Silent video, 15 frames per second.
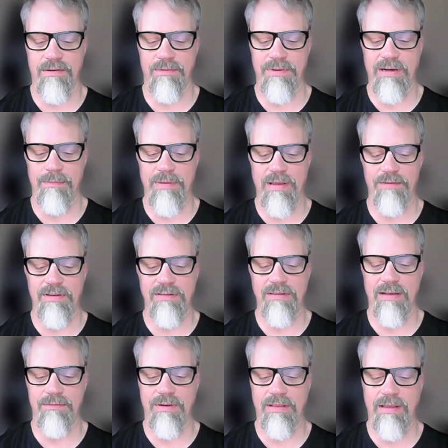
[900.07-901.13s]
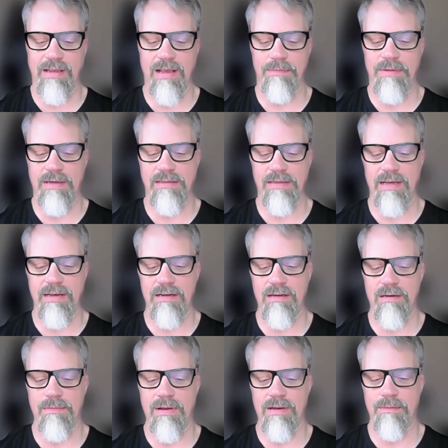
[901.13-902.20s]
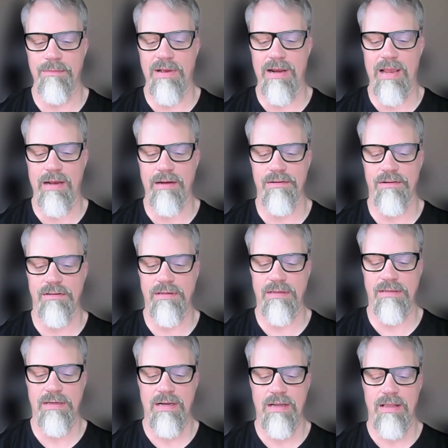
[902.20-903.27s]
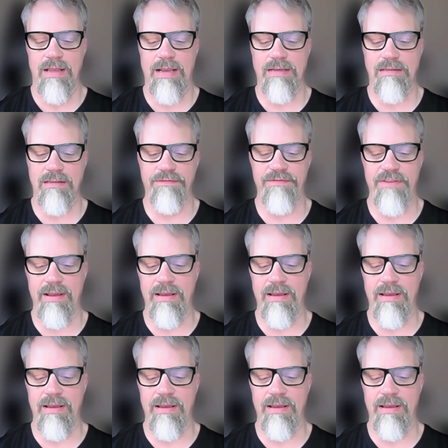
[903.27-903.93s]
real benefits that really got me excited about actors is the